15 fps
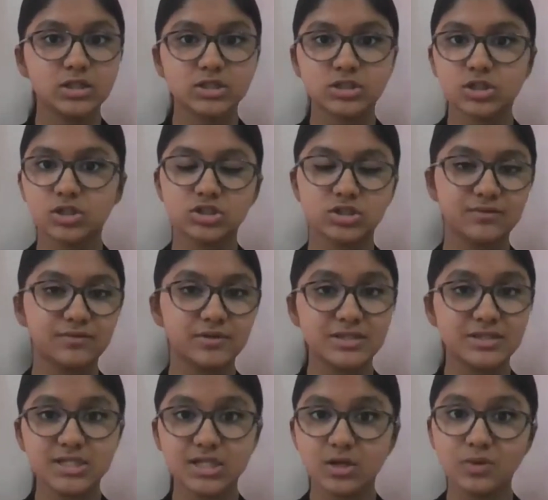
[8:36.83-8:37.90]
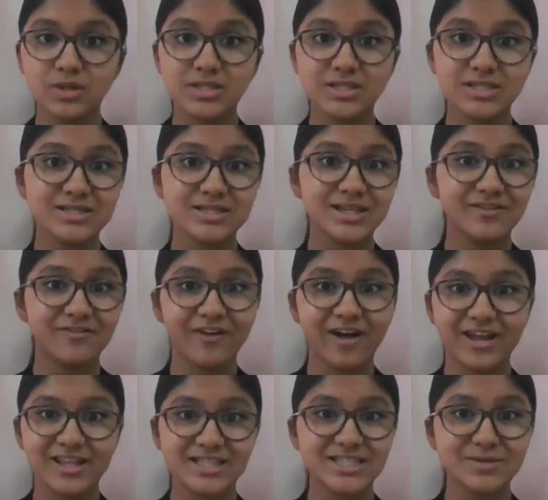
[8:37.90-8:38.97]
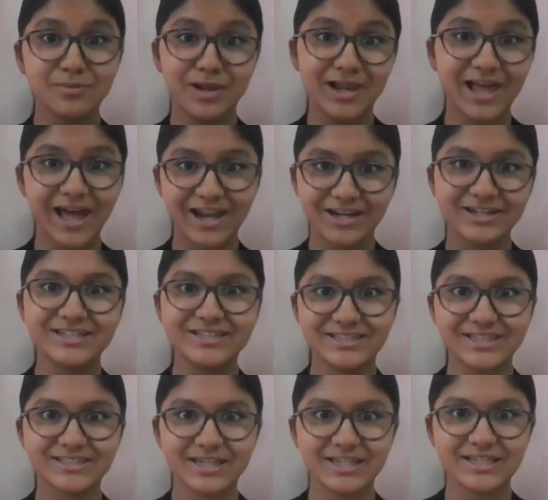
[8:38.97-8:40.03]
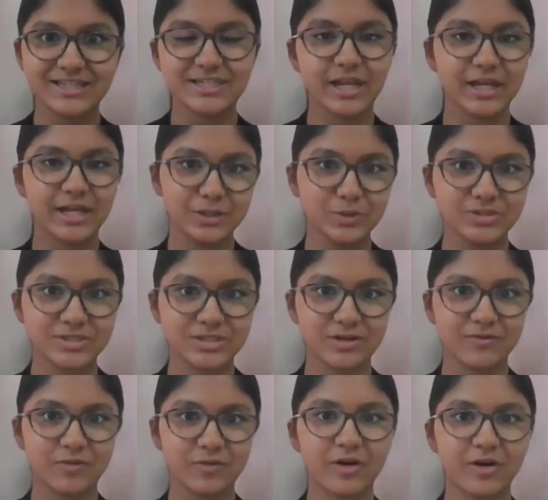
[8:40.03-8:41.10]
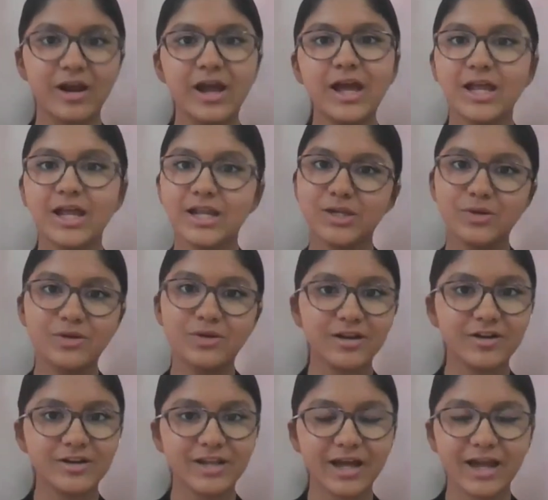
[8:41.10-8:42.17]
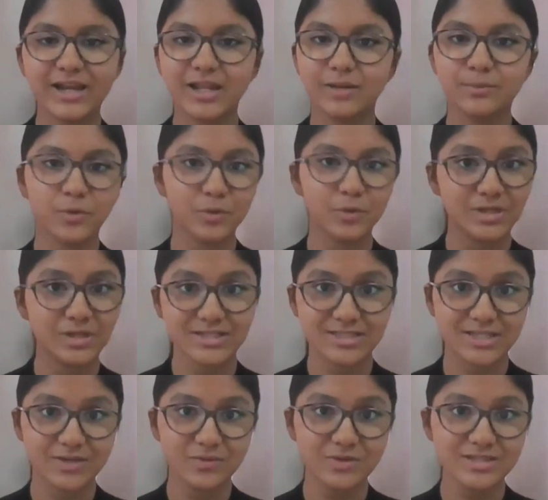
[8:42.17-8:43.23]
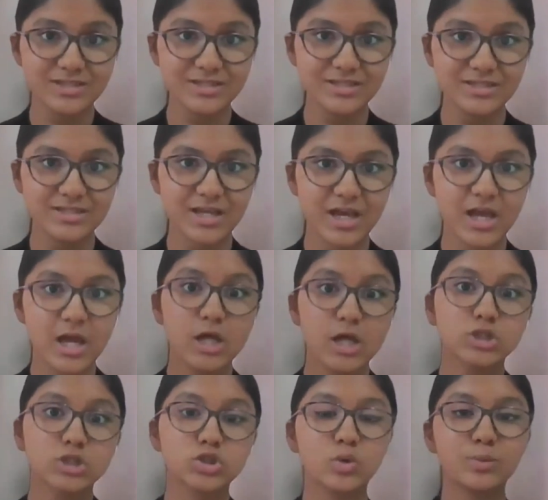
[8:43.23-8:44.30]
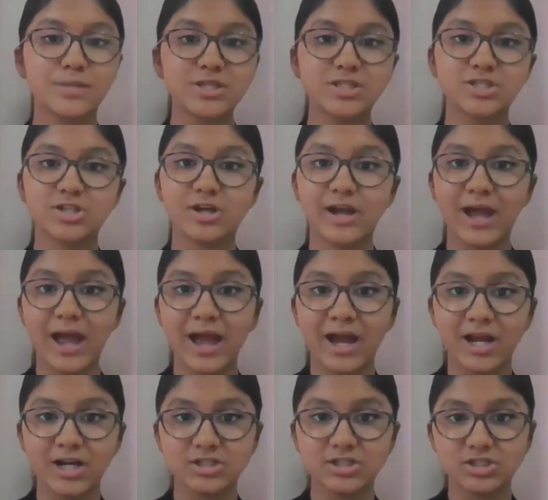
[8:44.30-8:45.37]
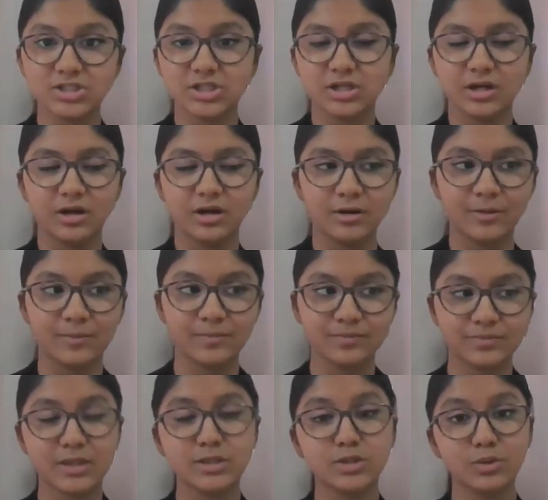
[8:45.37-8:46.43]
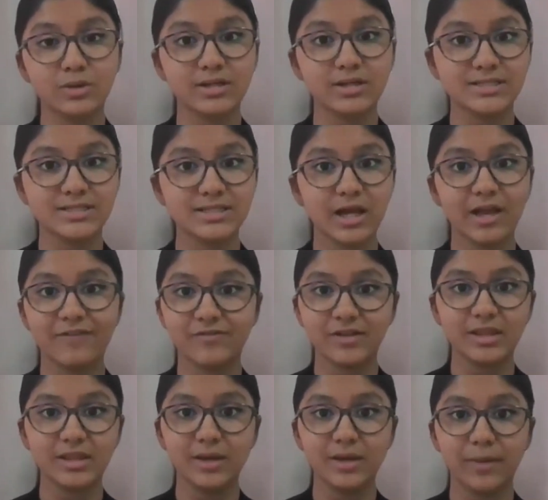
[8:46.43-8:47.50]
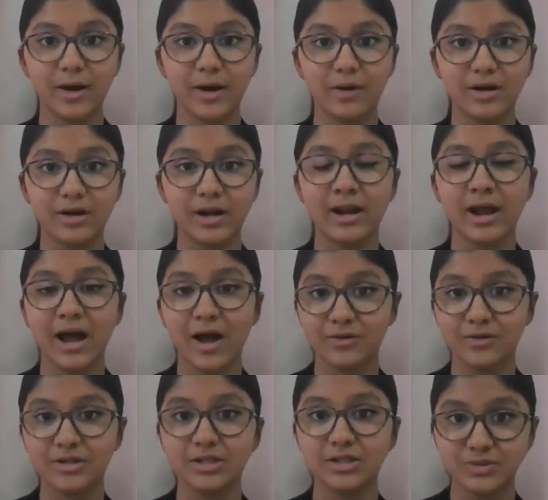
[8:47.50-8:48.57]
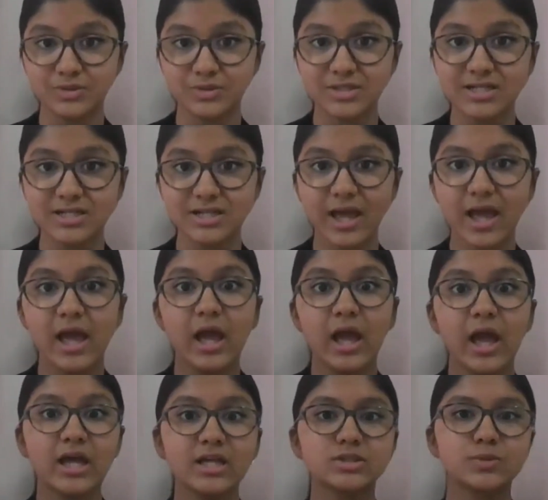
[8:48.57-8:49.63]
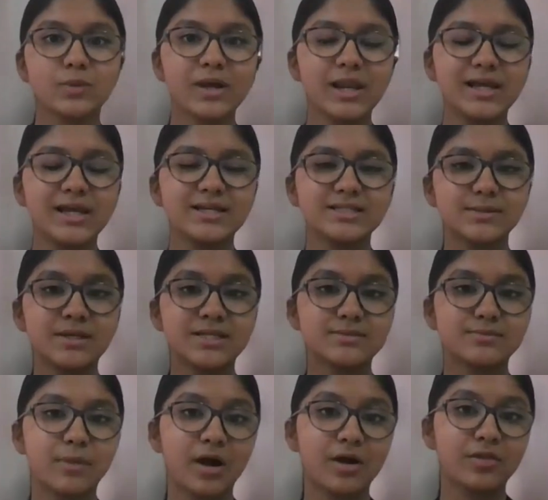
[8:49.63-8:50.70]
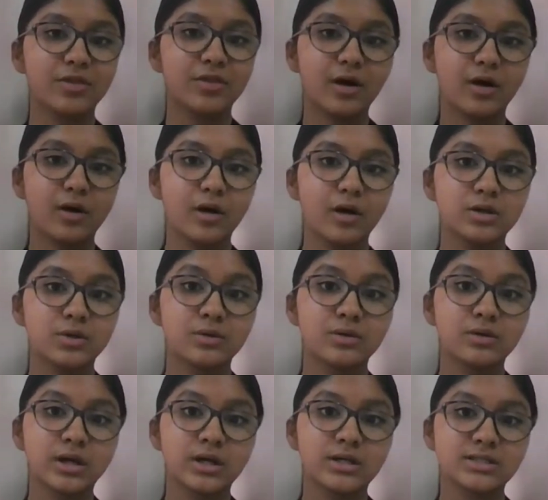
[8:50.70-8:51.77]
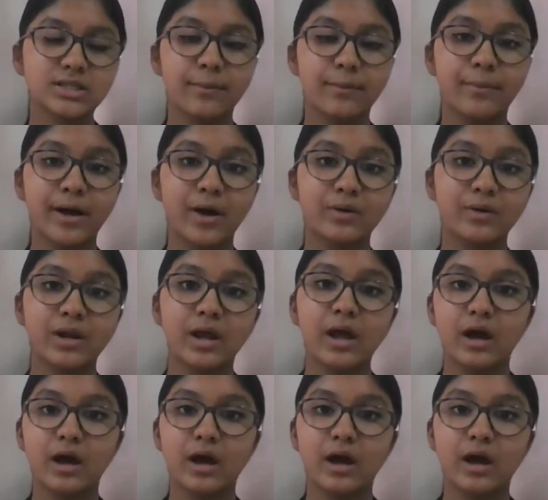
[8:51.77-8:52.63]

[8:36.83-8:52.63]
search different sequences and find similarities. As I said, I used it for nucleotide and protein sequences. So Mr. Ash told us everything about it and how to use it, as well as Miss Martha told us about